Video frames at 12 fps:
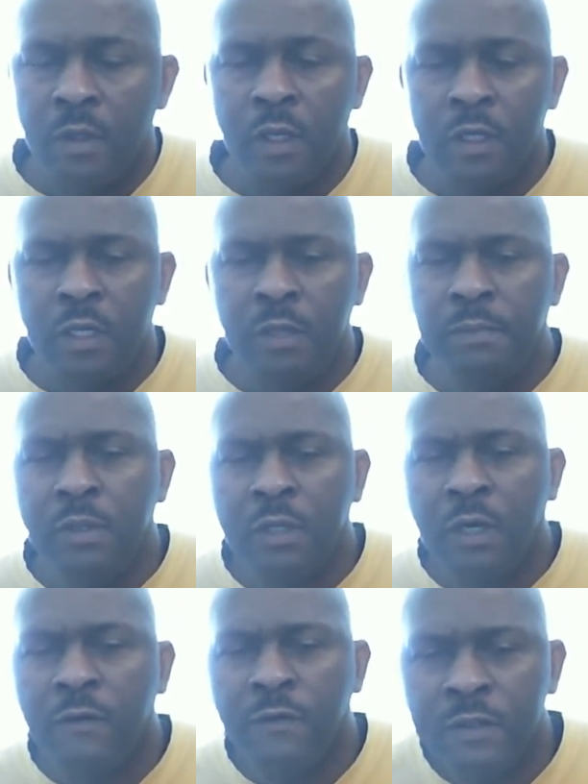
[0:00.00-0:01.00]
In the book
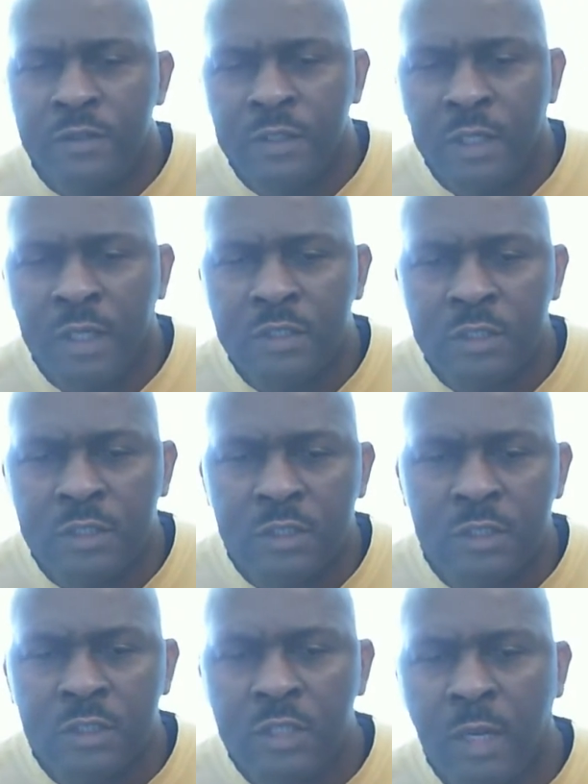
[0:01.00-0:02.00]
of Hosea,
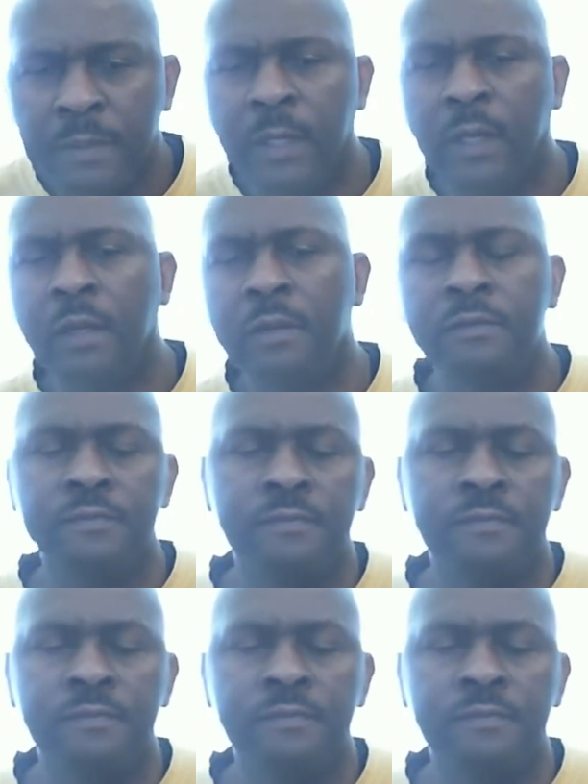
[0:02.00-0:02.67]
chapter,